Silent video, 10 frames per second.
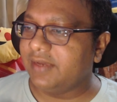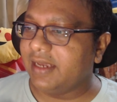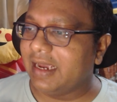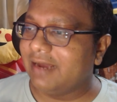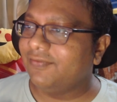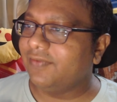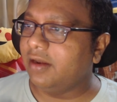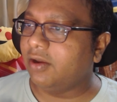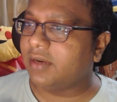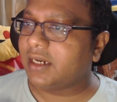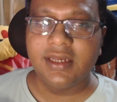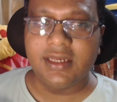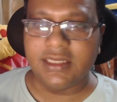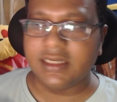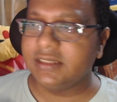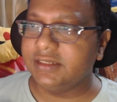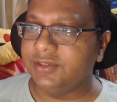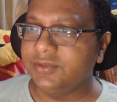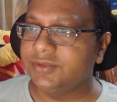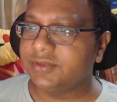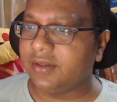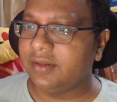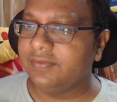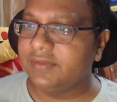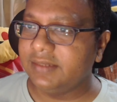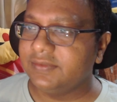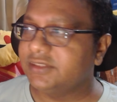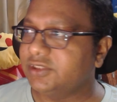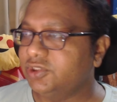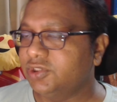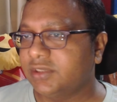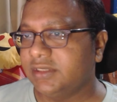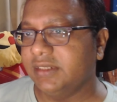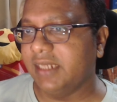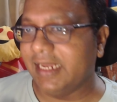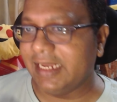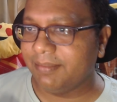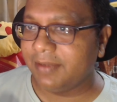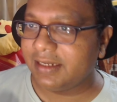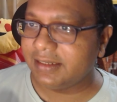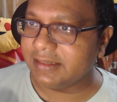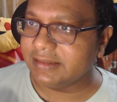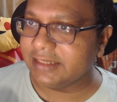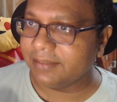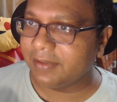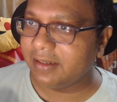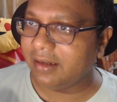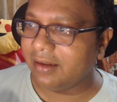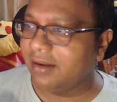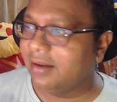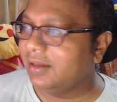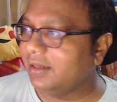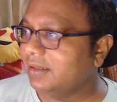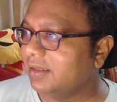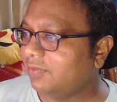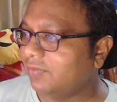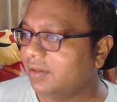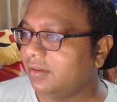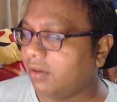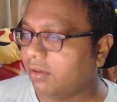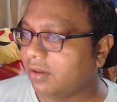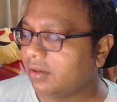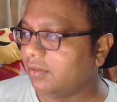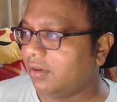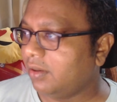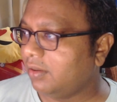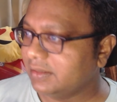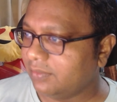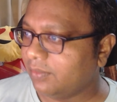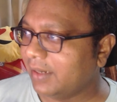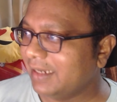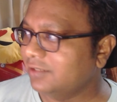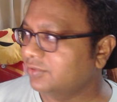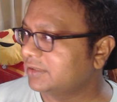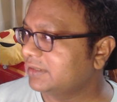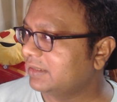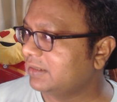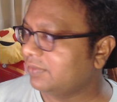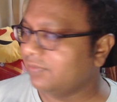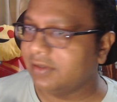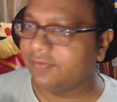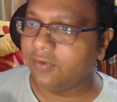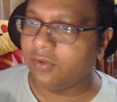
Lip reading: have LoRa's. You could use all of these. You could enable and disable either one or all while using the workflow.